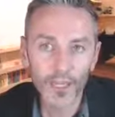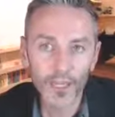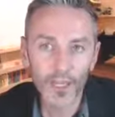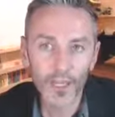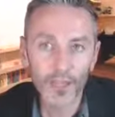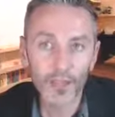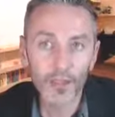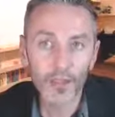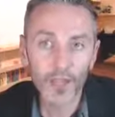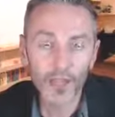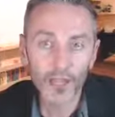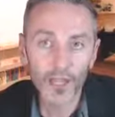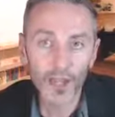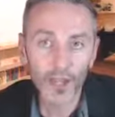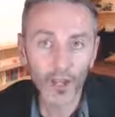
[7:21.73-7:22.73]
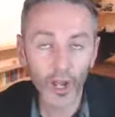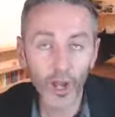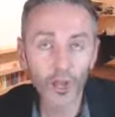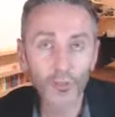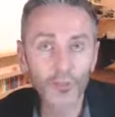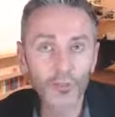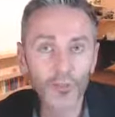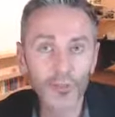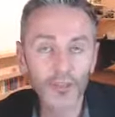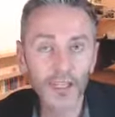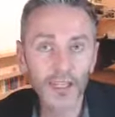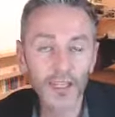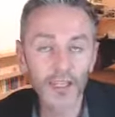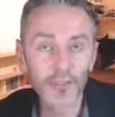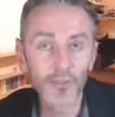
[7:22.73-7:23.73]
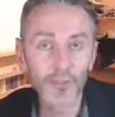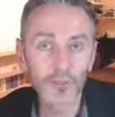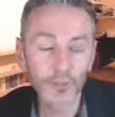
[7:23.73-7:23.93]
I hope that can,